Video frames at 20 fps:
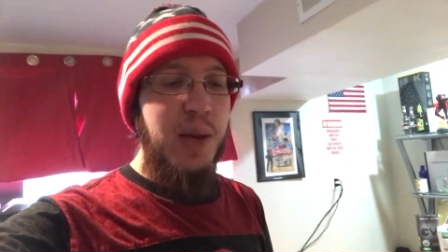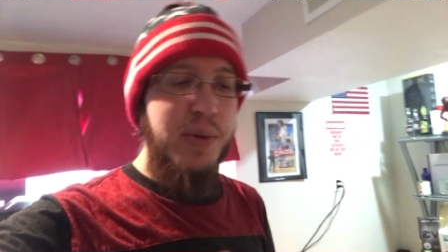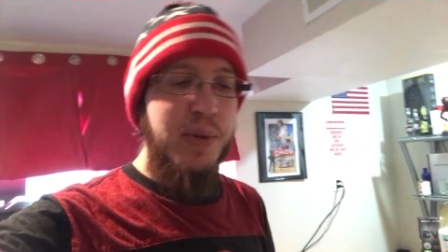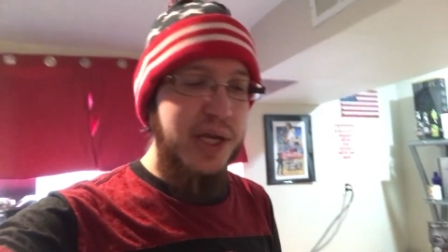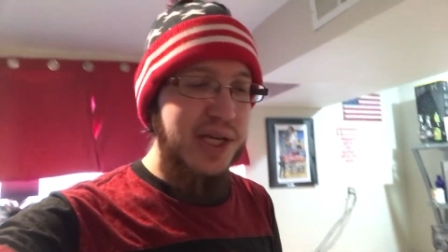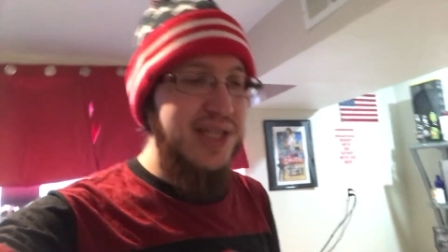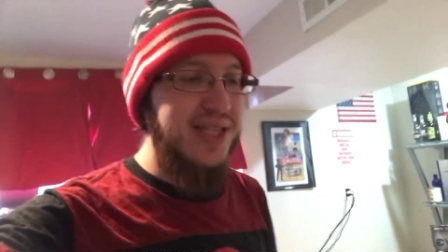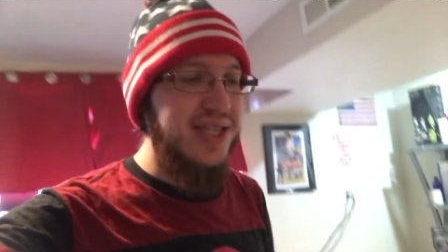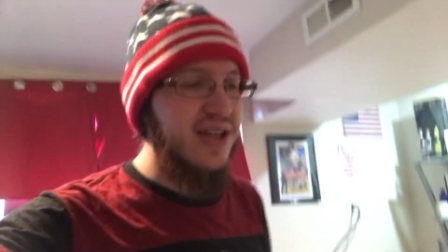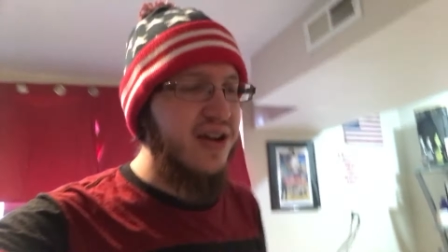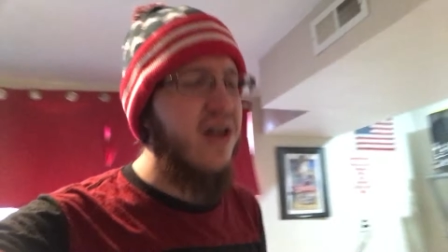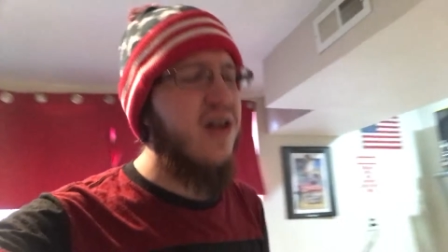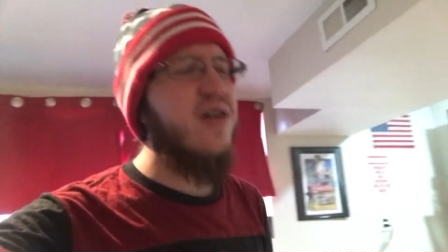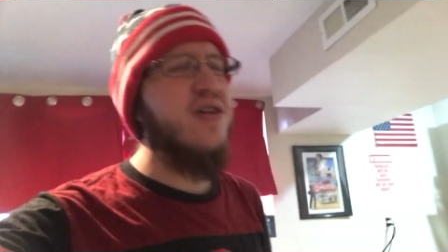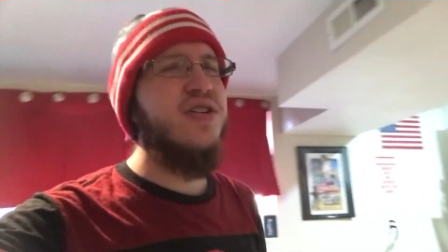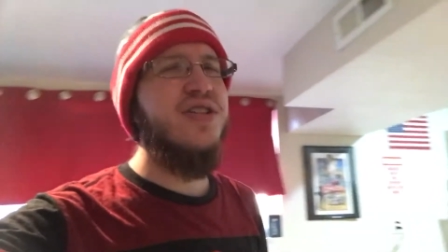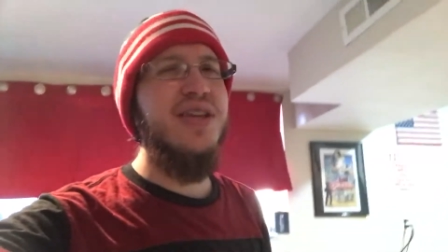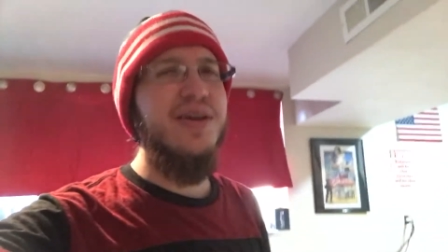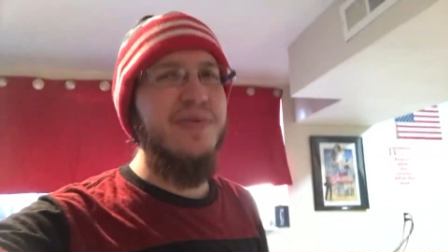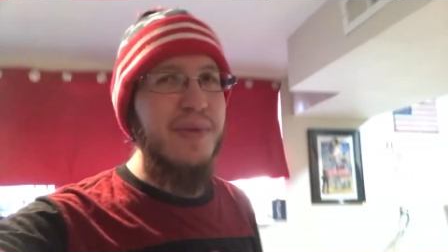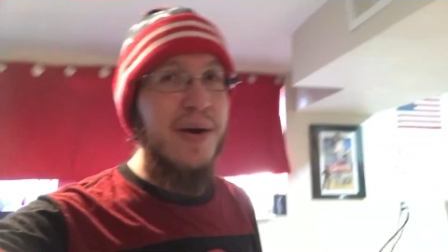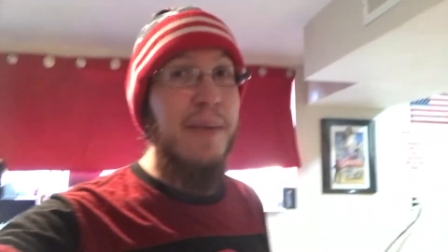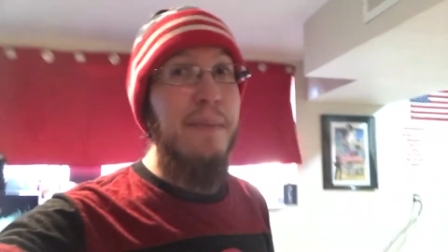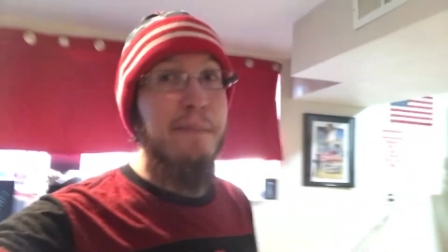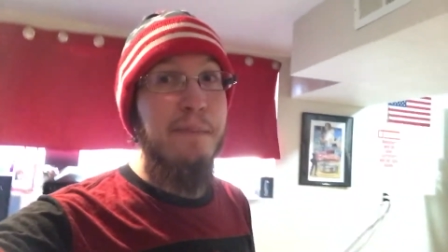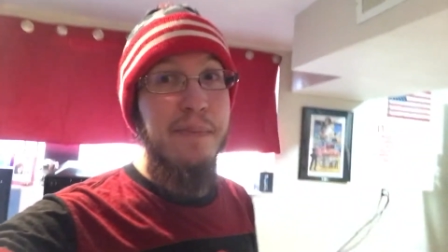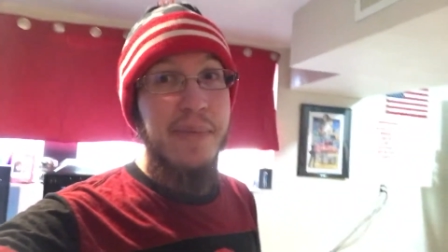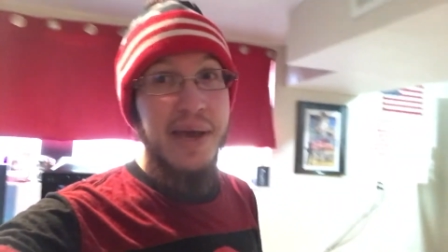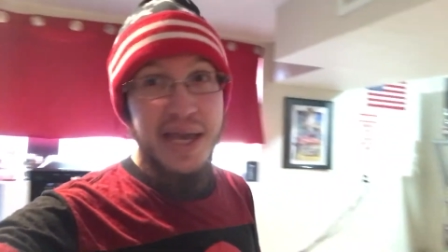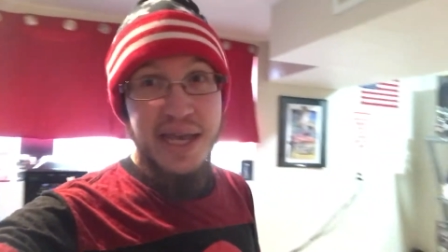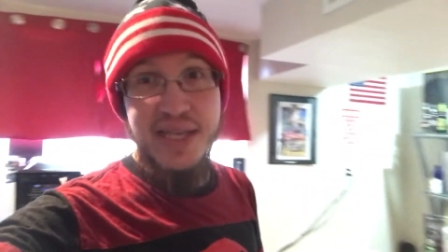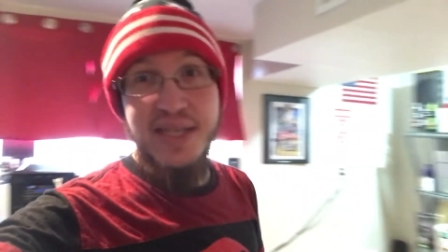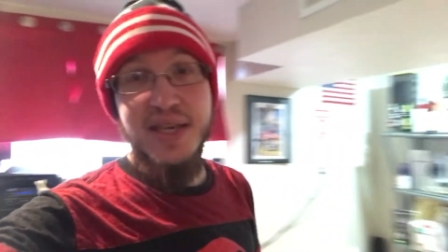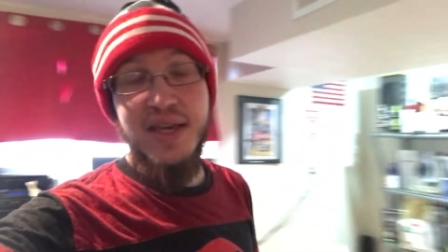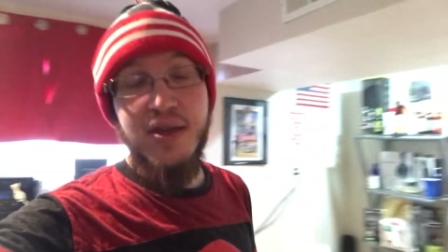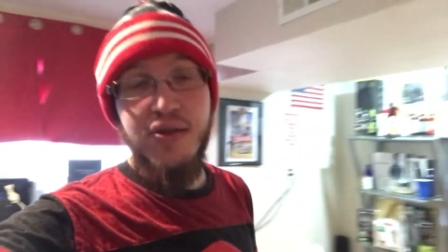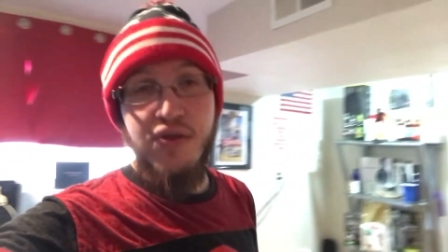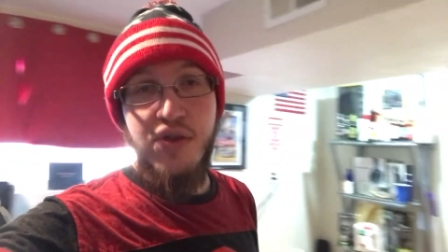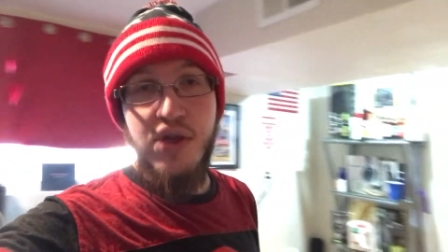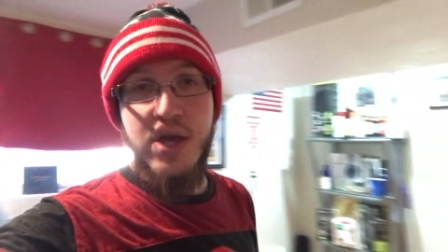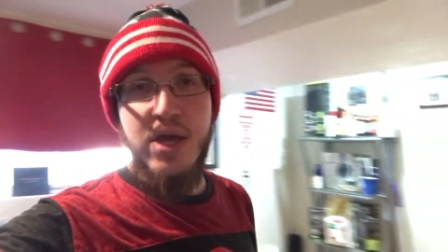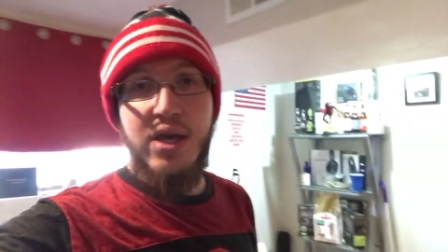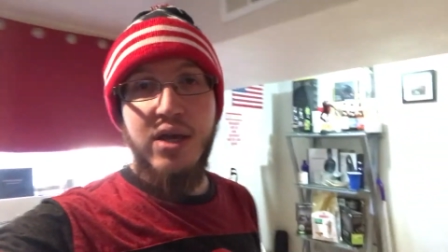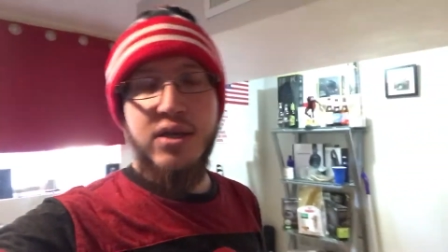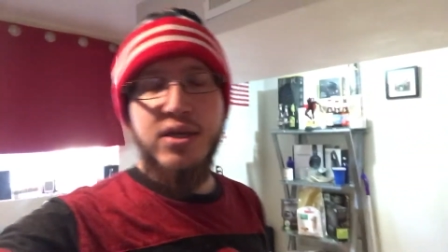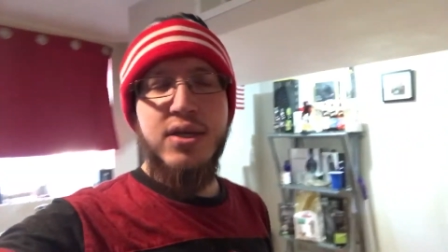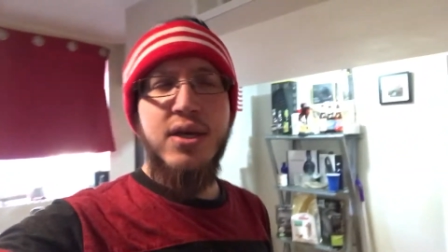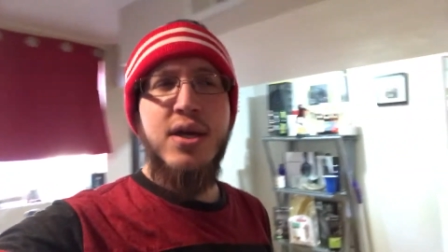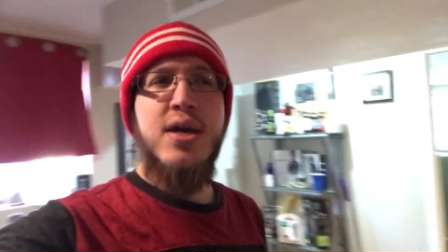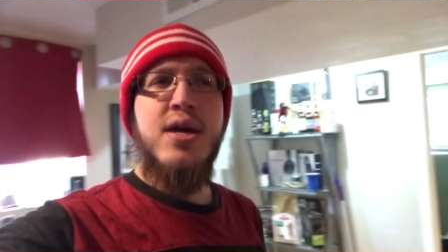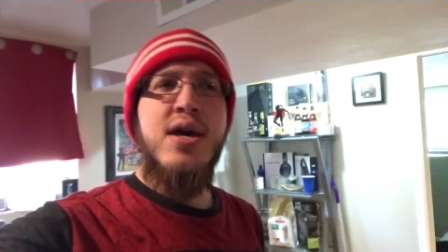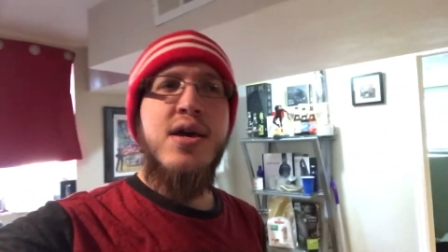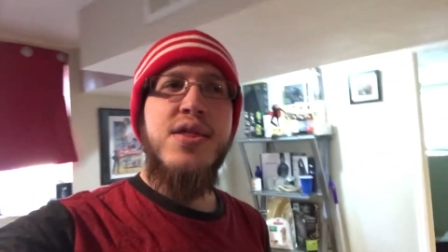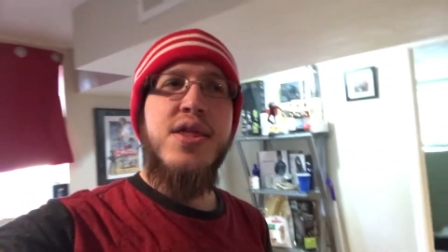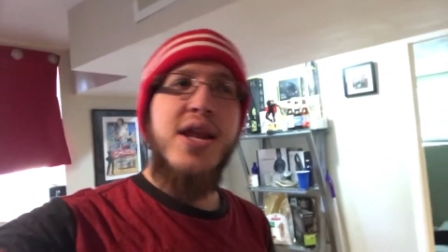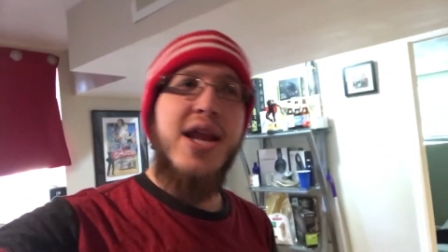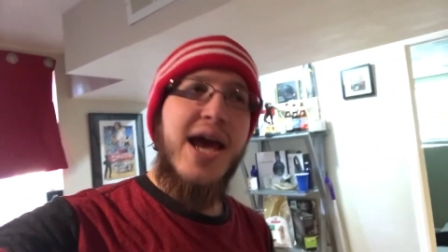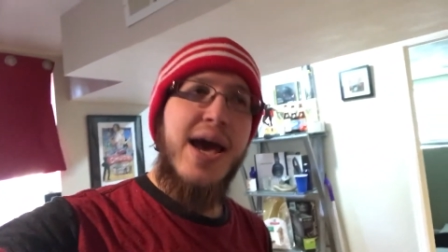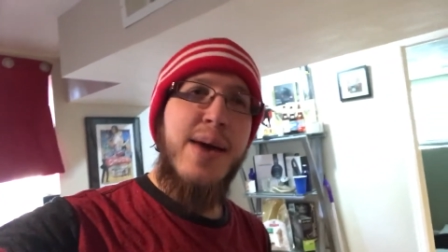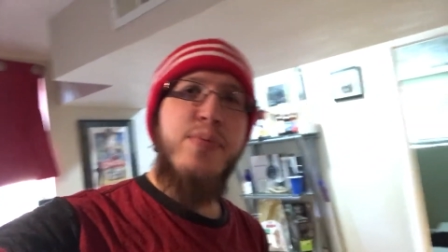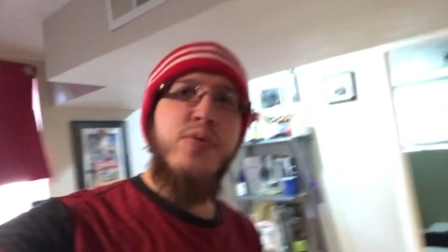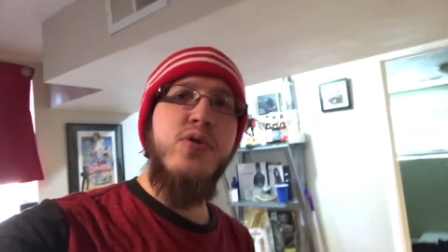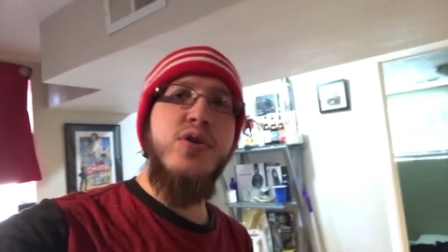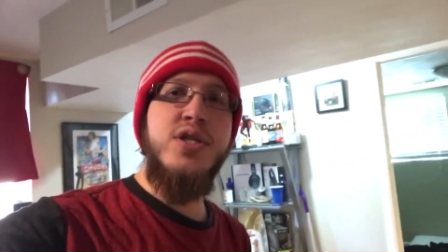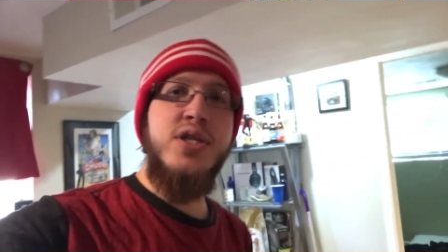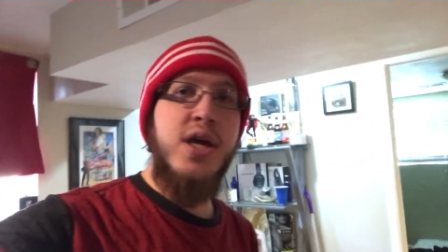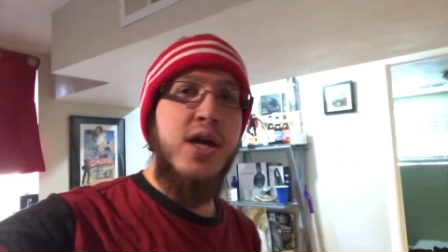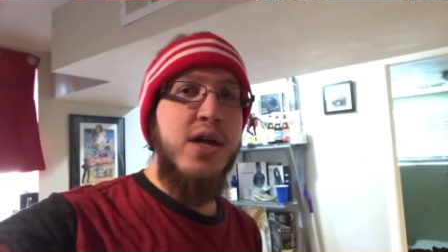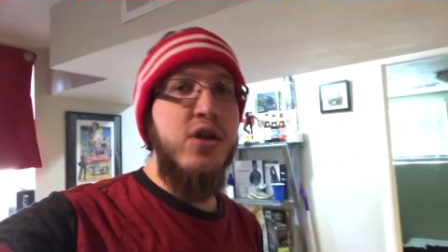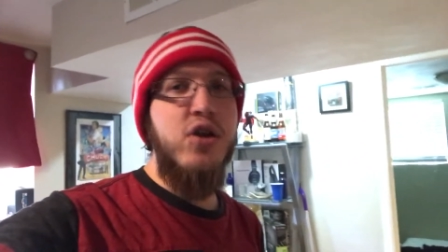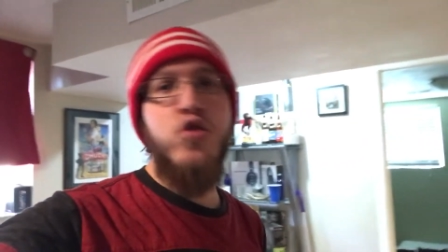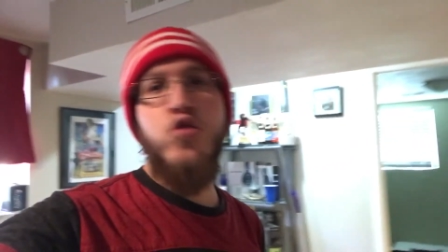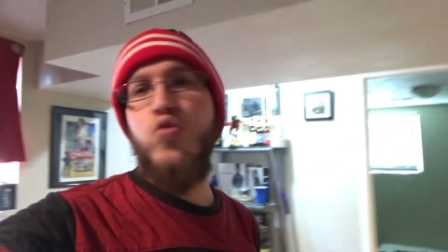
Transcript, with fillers: because there are some amazing things that Apple has done.